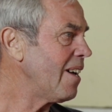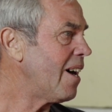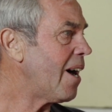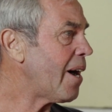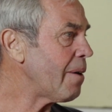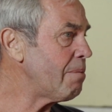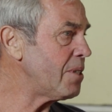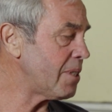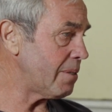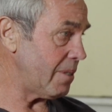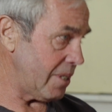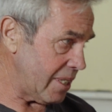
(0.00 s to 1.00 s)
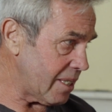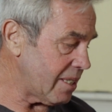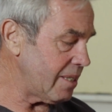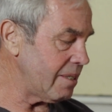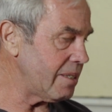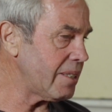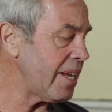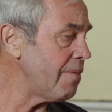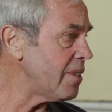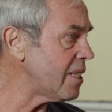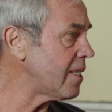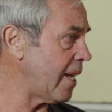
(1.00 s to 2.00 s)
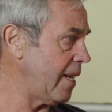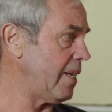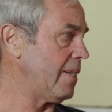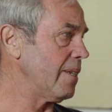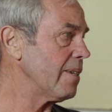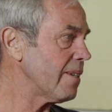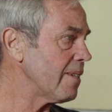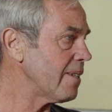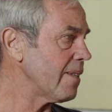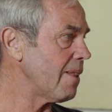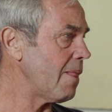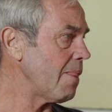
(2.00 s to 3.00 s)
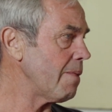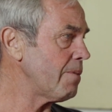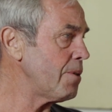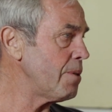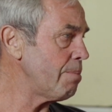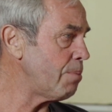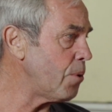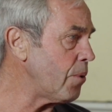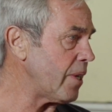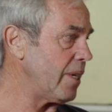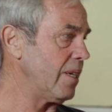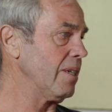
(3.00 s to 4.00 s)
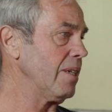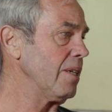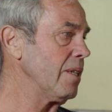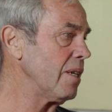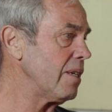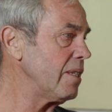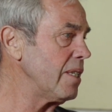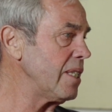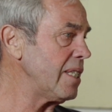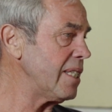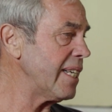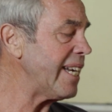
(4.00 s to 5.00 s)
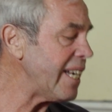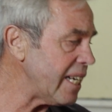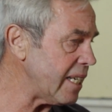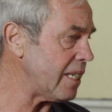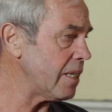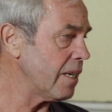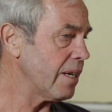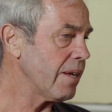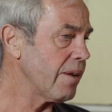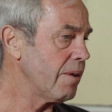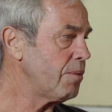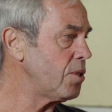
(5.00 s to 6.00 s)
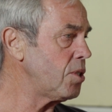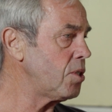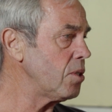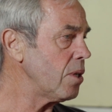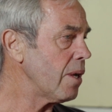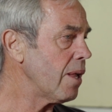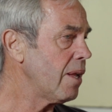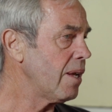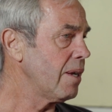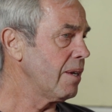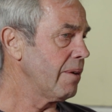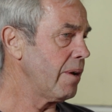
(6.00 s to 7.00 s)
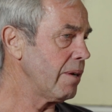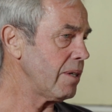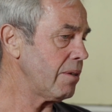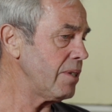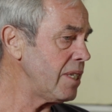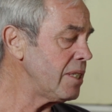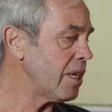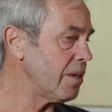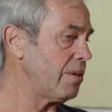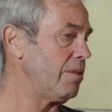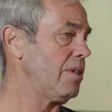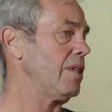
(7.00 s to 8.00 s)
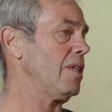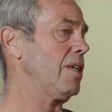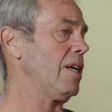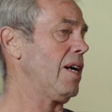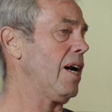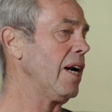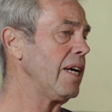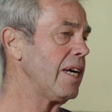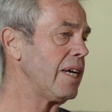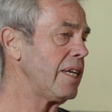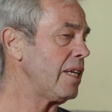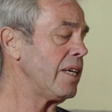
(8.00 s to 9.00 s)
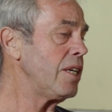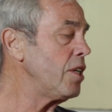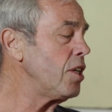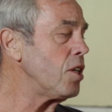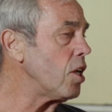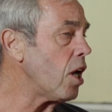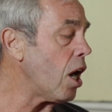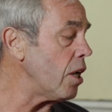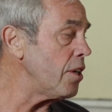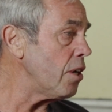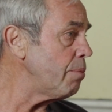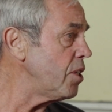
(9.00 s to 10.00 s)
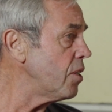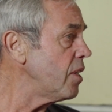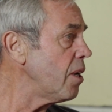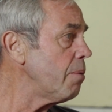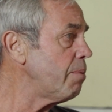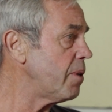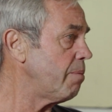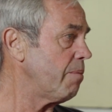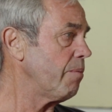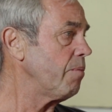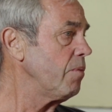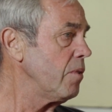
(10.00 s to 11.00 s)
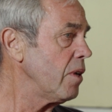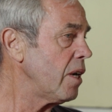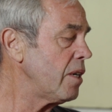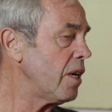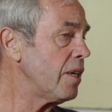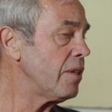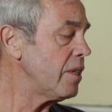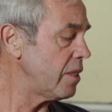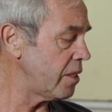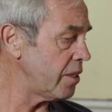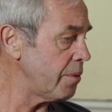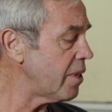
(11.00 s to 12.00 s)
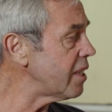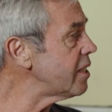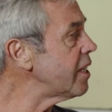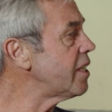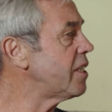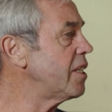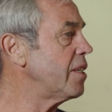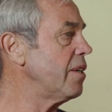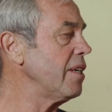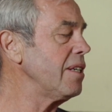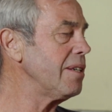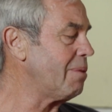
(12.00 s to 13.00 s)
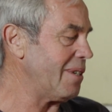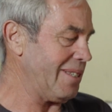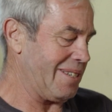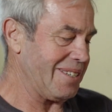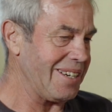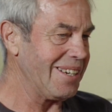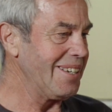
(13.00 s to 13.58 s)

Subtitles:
I was devastated to the point that this kid was on his own and nobody could help him. And I, you know what I said to you? And I don't know what